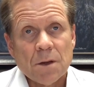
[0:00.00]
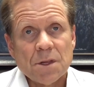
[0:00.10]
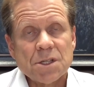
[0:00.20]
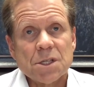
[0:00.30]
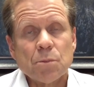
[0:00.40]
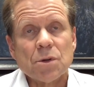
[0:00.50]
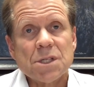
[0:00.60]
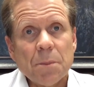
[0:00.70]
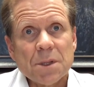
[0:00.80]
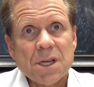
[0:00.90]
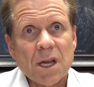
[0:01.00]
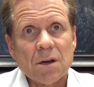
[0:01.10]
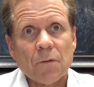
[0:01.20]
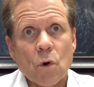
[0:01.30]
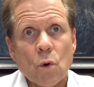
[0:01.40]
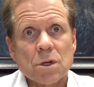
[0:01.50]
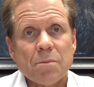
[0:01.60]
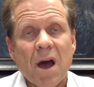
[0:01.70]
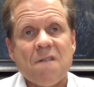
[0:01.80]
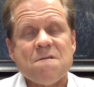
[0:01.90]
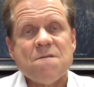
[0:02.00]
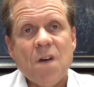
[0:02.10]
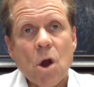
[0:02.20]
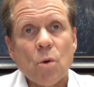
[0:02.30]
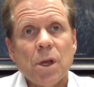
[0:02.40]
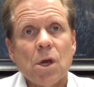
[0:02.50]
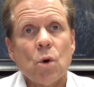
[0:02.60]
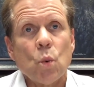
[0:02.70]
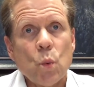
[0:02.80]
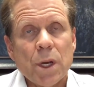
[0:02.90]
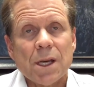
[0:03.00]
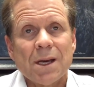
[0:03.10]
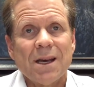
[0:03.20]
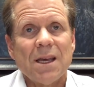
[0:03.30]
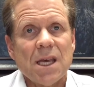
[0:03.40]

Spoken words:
This is precipitated, of course, by very weak